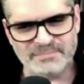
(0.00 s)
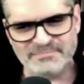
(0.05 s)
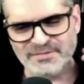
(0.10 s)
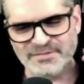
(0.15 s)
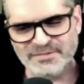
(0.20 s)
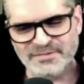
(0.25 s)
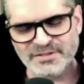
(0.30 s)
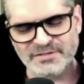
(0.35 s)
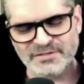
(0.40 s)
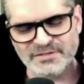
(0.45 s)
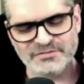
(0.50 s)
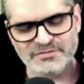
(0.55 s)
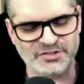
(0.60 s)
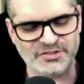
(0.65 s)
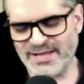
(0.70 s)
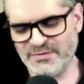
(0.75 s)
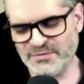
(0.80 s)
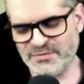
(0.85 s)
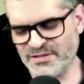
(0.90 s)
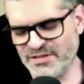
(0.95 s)
Just to
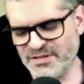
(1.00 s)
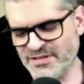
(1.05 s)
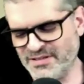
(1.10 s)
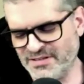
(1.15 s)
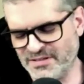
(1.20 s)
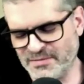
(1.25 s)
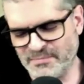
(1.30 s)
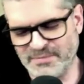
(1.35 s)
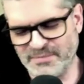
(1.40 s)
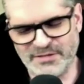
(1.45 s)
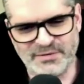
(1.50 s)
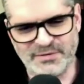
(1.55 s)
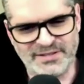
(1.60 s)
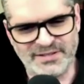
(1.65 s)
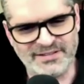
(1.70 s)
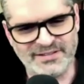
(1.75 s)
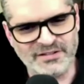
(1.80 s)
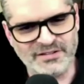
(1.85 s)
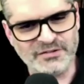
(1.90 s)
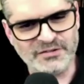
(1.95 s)
add one thing,
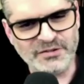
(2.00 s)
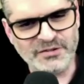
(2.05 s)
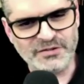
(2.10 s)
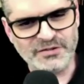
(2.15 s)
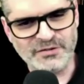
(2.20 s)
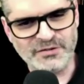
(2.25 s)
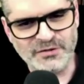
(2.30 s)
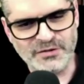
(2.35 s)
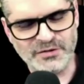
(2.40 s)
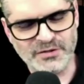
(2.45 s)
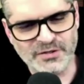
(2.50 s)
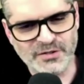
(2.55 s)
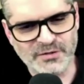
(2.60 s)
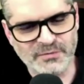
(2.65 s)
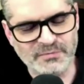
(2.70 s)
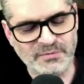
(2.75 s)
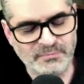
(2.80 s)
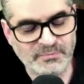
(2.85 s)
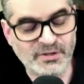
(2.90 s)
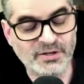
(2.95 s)
Patrick, do you know,
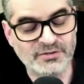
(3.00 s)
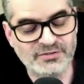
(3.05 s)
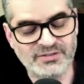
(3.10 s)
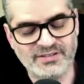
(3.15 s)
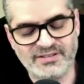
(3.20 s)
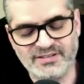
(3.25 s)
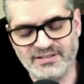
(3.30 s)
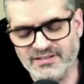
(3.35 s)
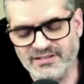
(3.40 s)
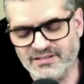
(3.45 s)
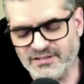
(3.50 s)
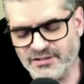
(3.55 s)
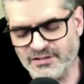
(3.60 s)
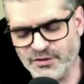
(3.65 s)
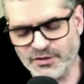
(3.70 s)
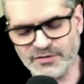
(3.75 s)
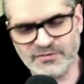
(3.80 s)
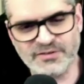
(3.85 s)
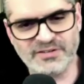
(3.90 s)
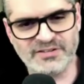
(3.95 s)
because
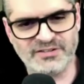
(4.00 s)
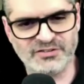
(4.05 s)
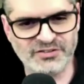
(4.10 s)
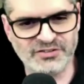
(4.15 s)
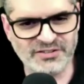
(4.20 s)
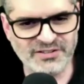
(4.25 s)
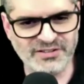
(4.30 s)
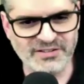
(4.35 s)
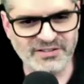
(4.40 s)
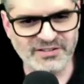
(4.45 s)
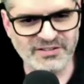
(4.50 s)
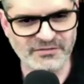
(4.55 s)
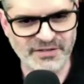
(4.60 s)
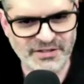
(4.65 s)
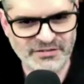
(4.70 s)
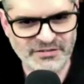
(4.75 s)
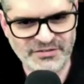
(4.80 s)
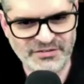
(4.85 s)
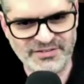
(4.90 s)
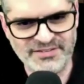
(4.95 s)
Goethe and Schiller
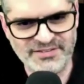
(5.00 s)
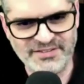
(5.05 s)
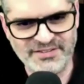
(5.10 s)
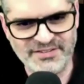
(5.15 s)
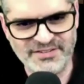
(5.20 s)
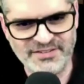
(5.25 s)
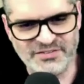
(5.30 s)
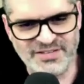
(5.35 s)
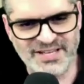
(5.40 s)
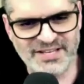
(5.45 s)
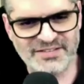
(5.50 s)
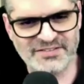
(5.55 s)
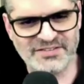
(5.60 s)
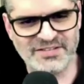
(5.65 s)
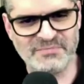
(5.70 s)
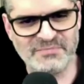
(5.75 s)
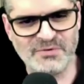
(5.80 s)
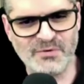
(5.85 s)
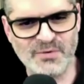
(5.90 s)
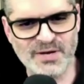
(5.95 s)
faced this exact
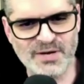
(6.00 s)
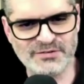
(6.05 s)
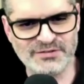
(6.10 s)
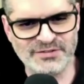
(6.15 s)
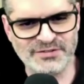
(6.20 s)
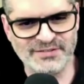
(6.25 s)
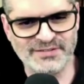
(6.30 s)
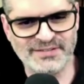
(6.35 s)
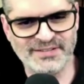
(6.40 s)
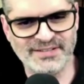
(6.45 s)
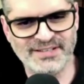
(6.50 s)
same question.